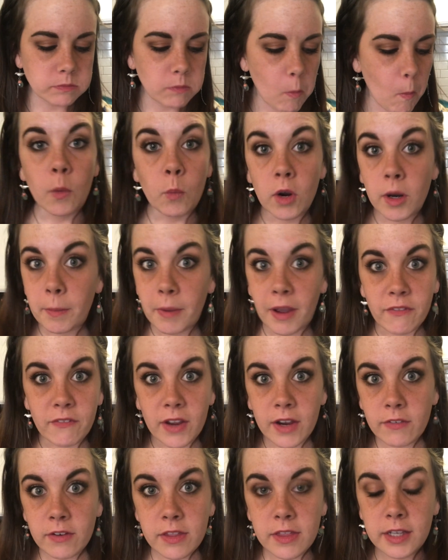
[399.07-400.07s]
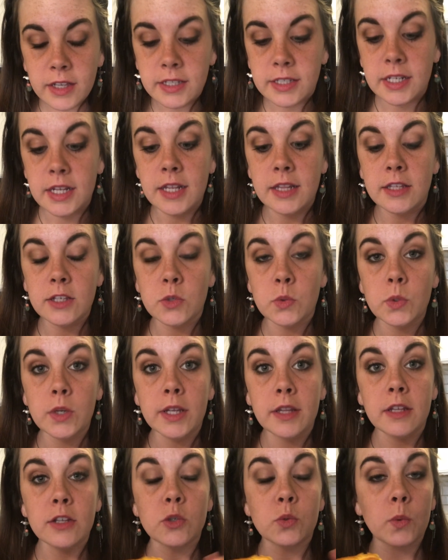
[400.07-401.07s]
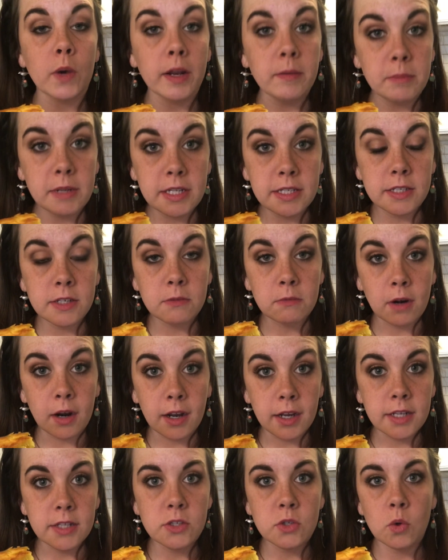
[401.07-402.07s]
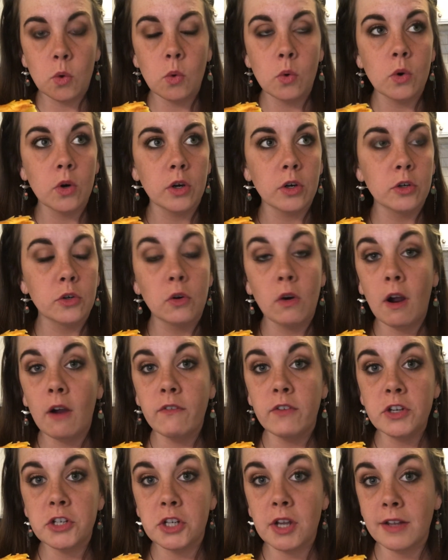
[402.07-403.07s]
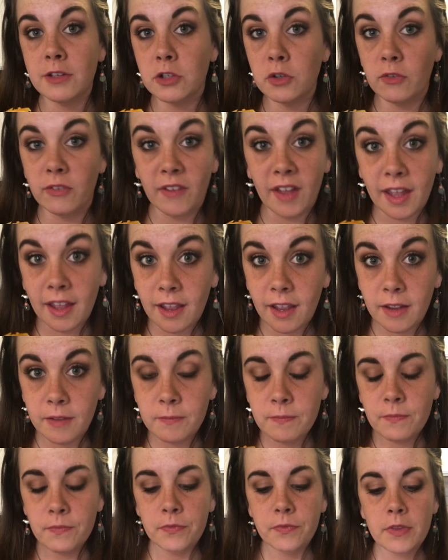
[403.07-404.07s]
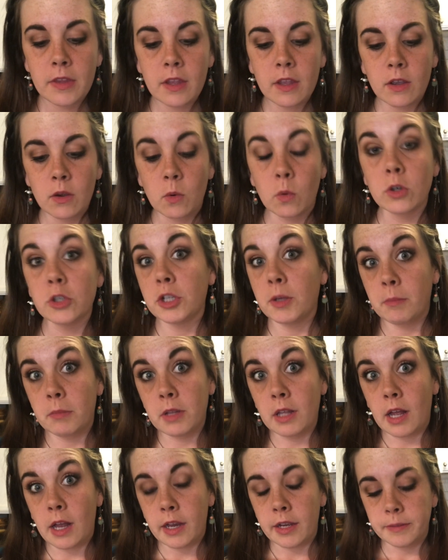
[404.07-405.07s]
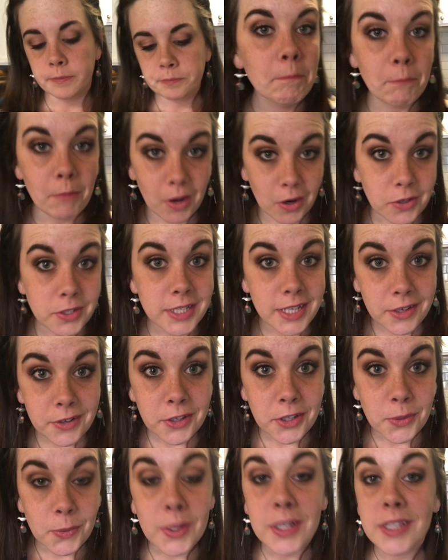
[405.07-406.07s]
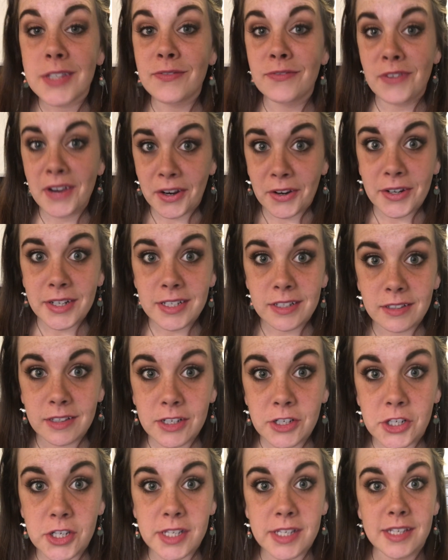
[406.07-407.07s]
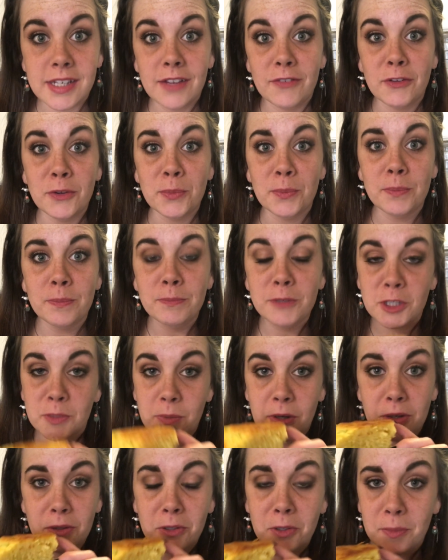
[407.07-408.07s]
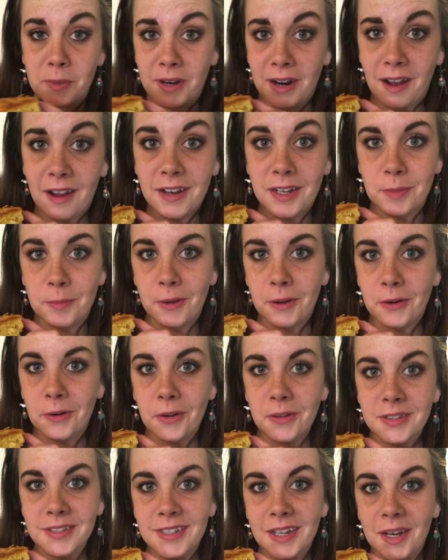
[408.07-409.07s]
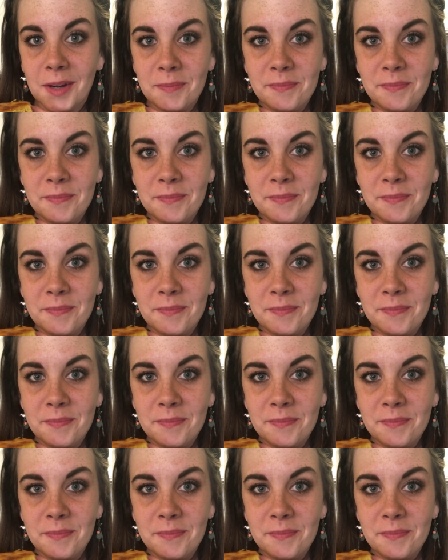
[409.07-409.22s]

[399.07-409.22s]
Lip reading: One of my favorite things to eat this with is red beans and rice, or crawfish etouffee, or jambalaya. But I'll tell you, it's very delicious if you smear a little bit of honey butter on the top.